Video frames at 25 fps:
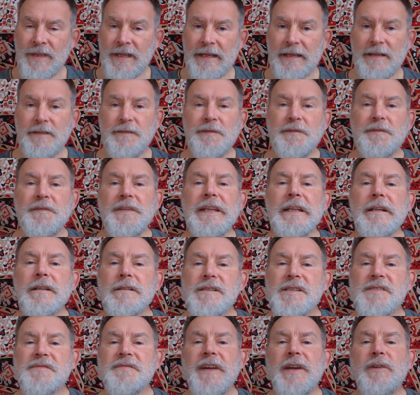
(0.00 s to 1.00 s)
It
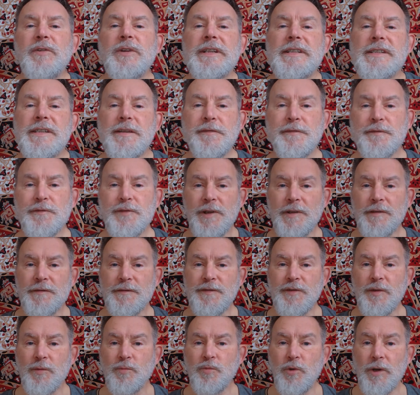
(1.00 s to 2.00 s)
feels very different
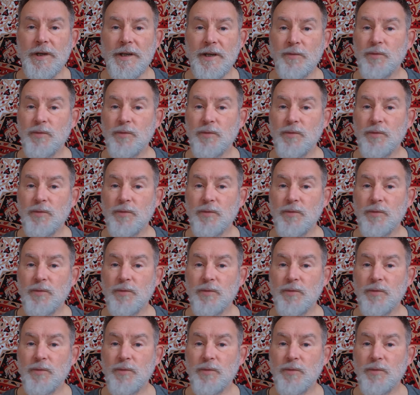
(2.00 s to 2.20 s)
from what